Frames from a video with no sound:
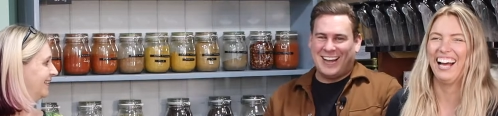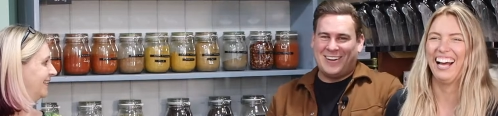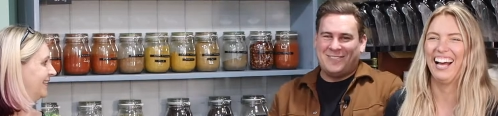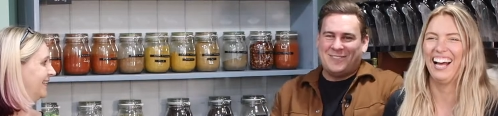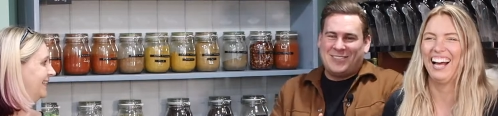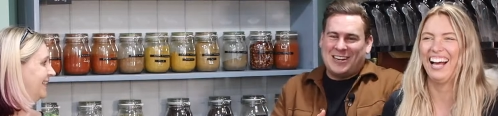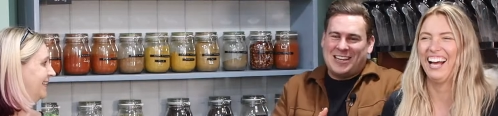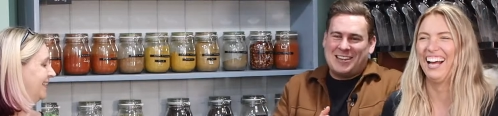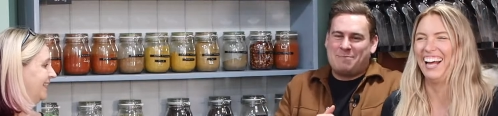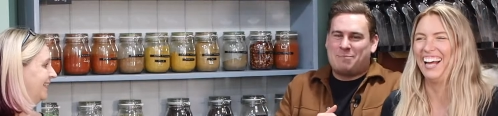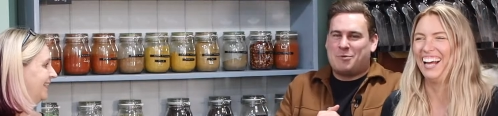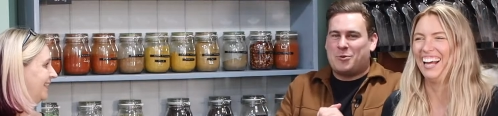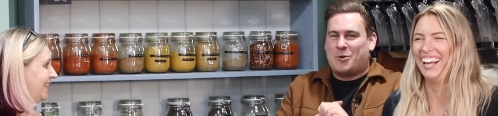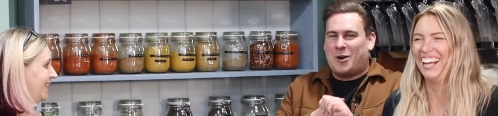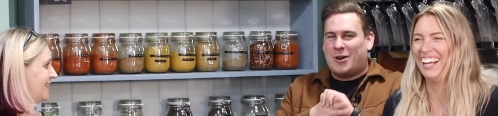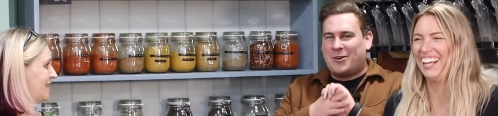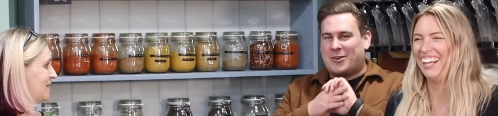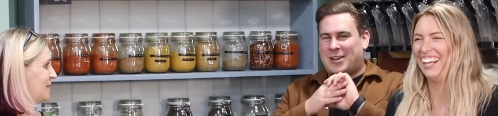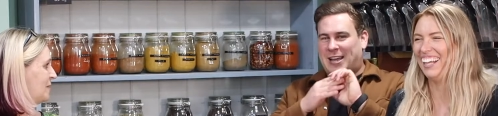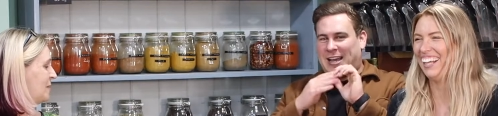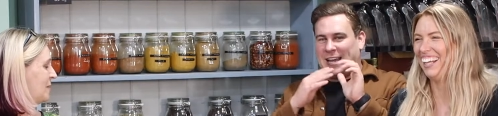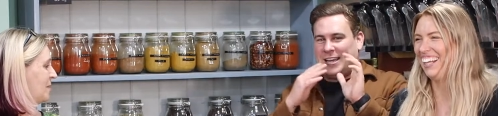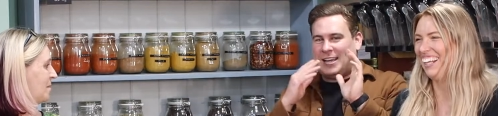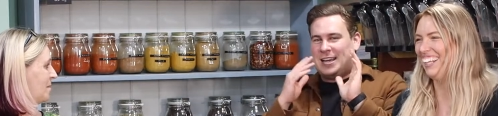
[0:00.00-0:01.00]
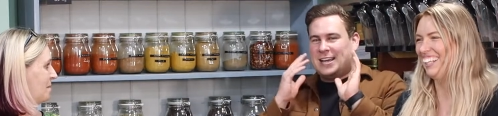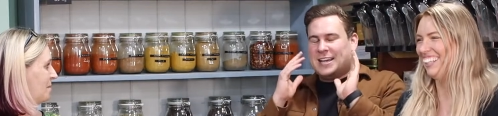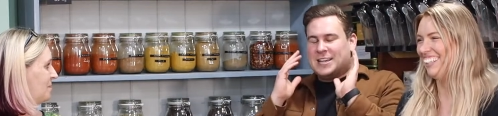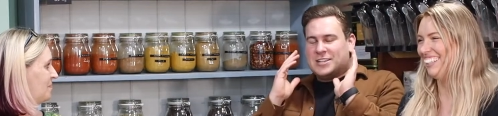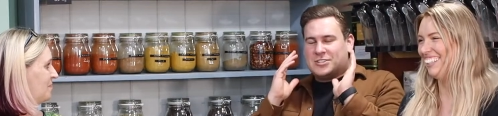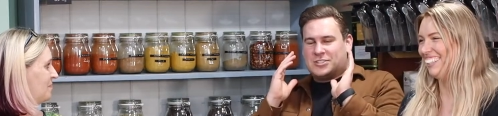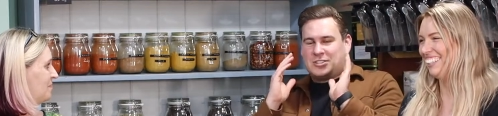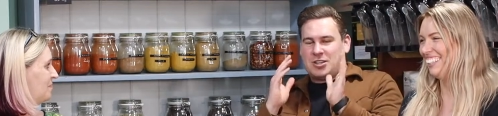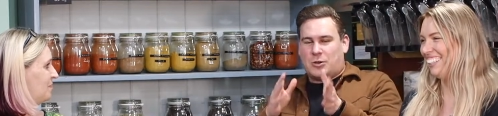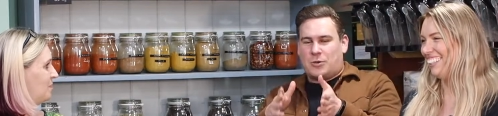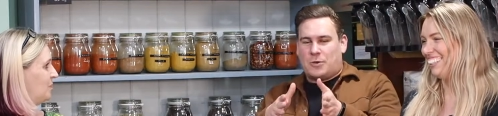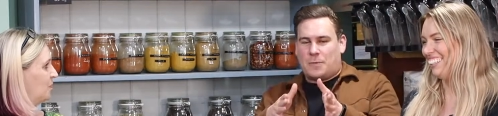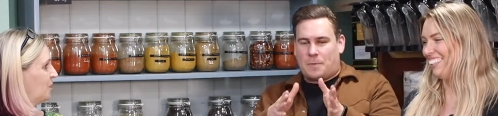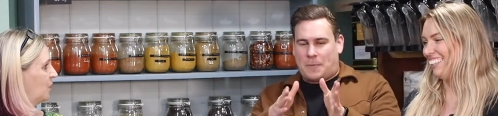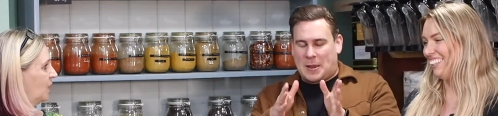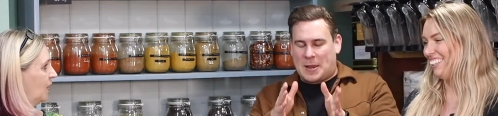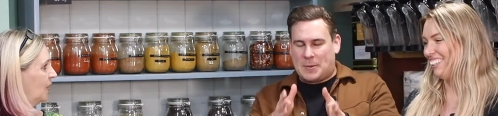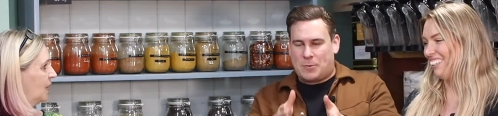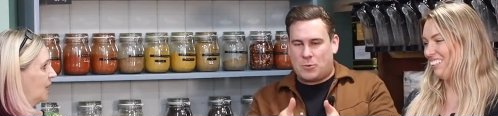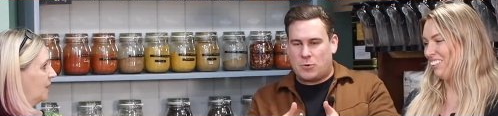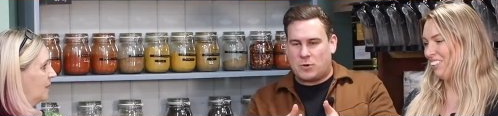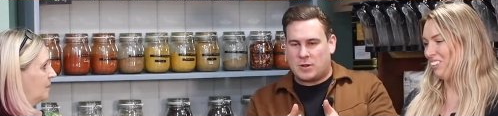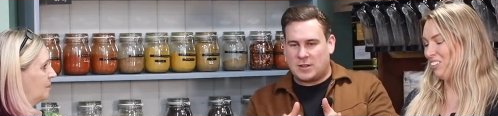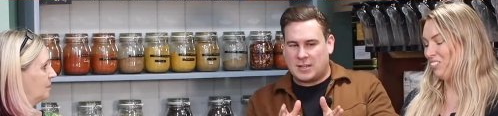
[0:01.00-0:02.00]
Speaker 1: Unbelievable. Okay, so
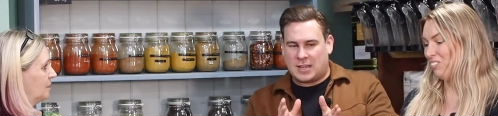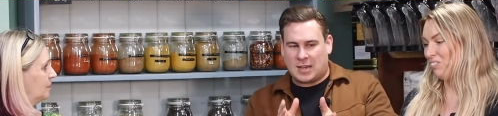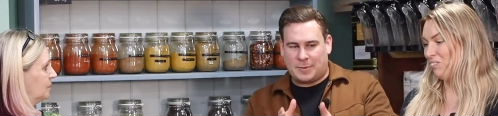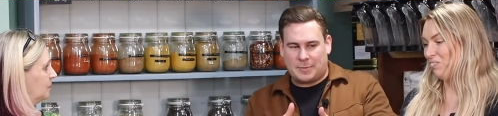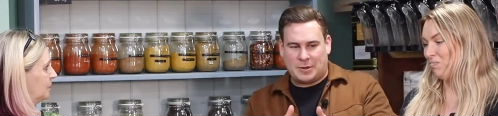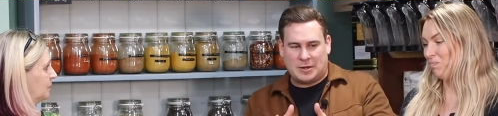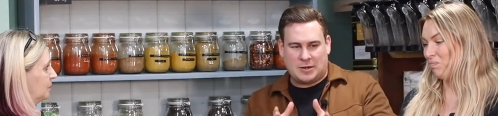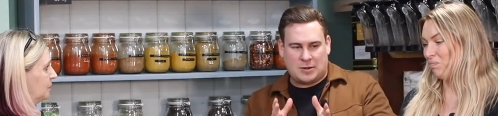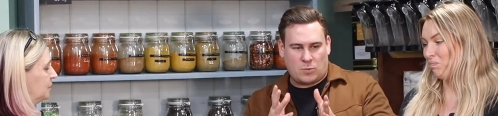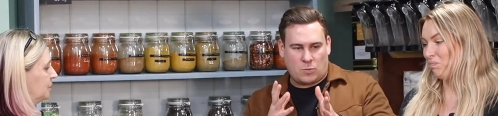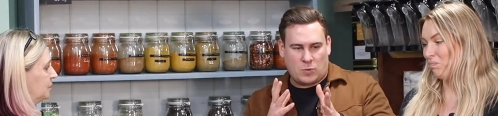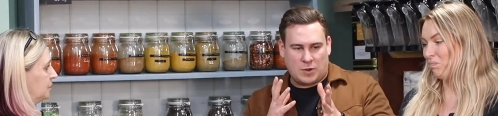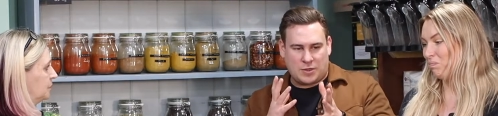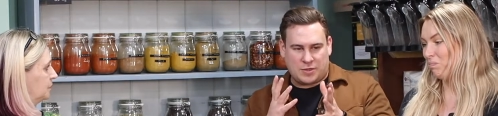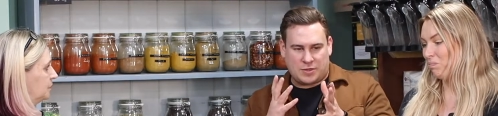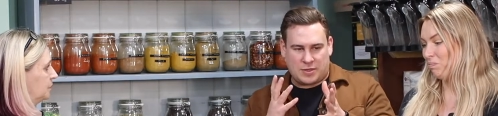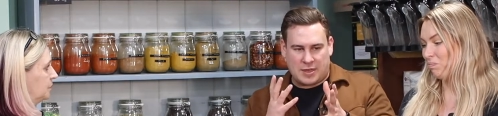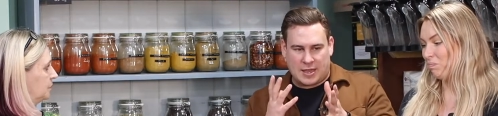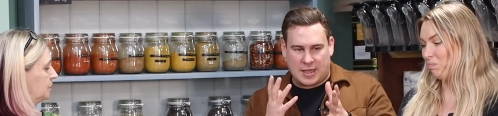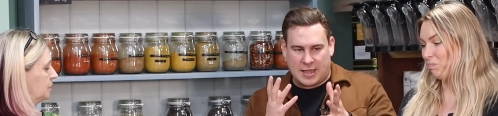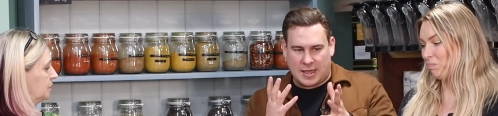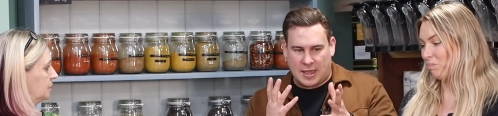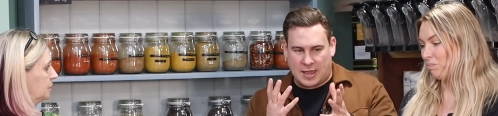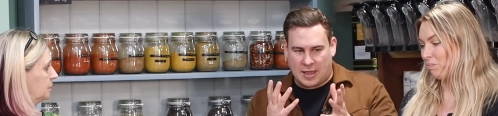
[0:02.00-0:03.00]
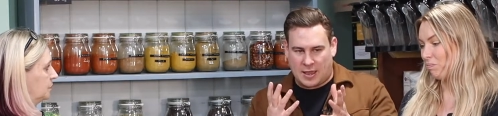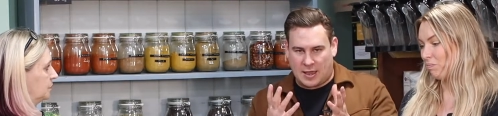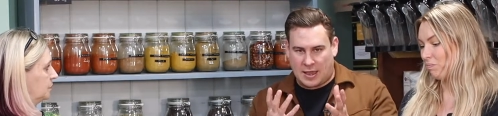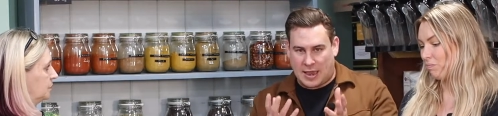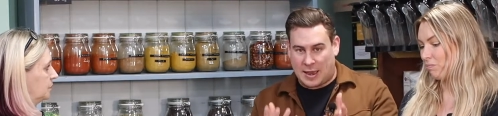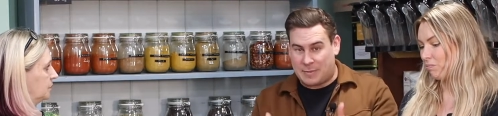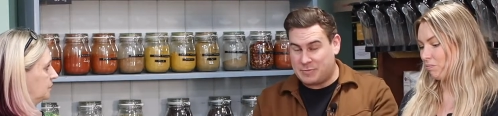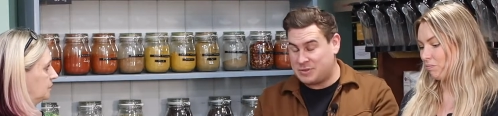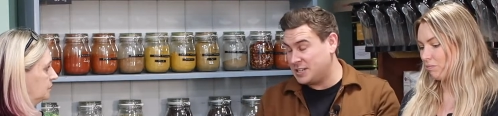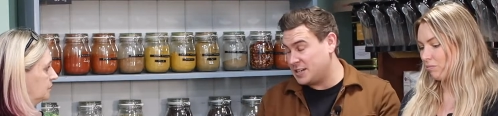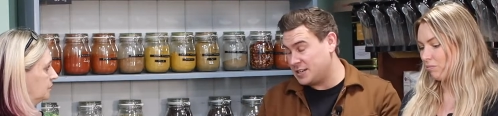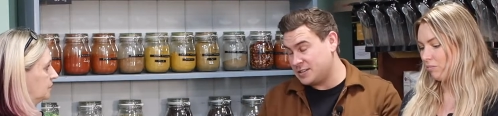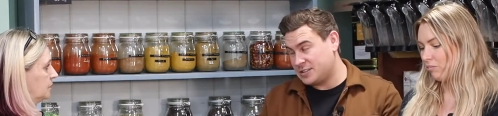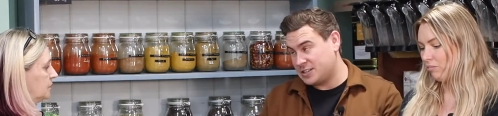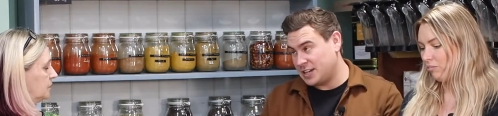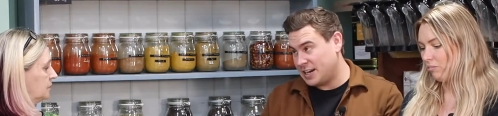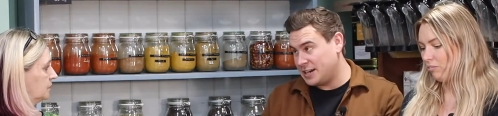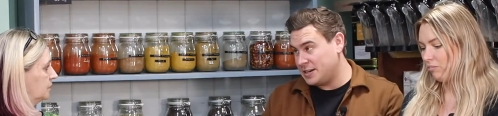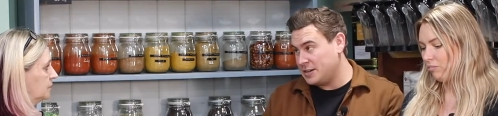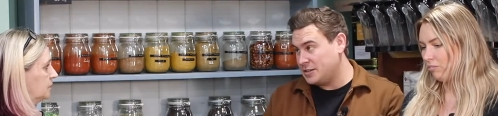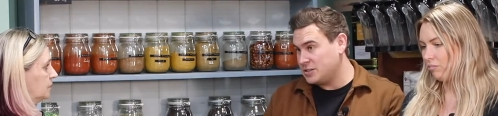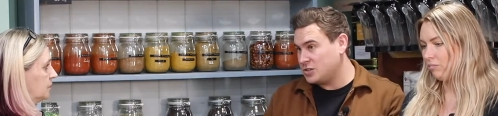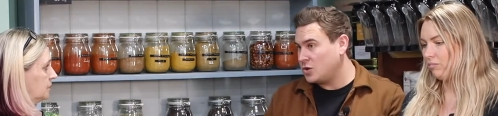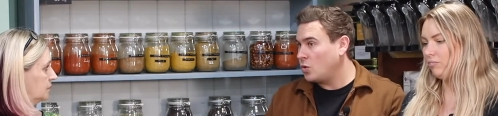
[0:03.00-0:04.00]
people can come in with their empty
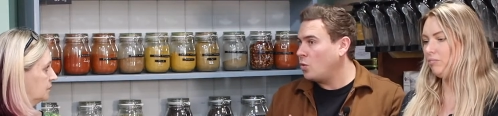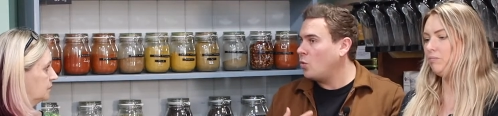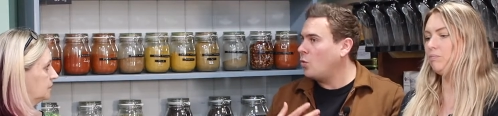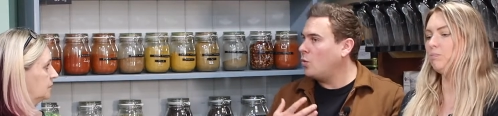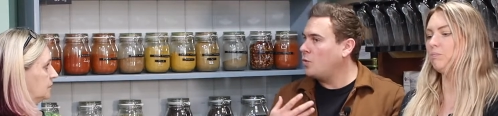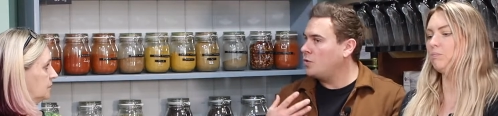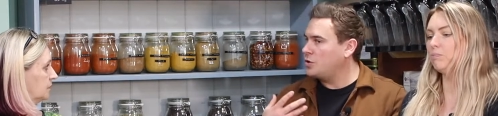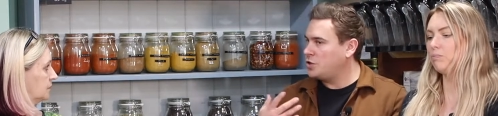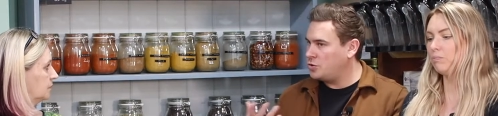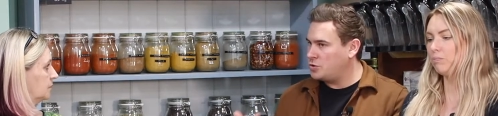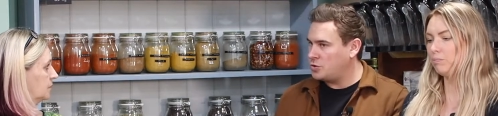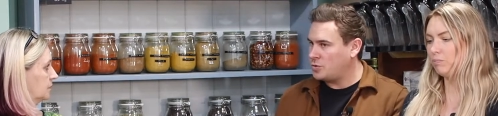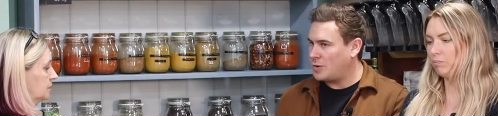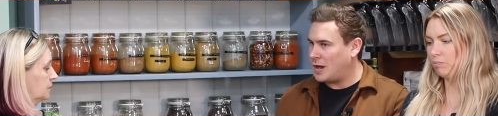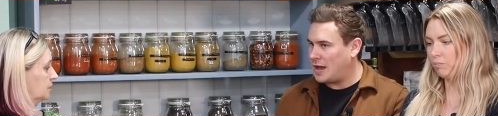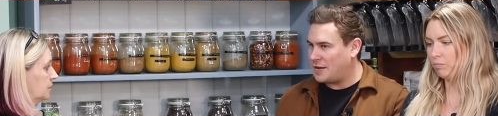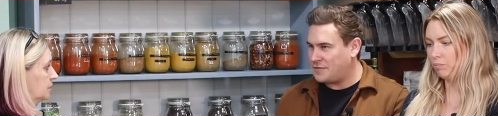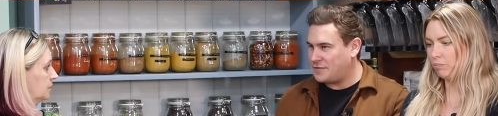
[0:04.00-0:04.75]
containers, or you do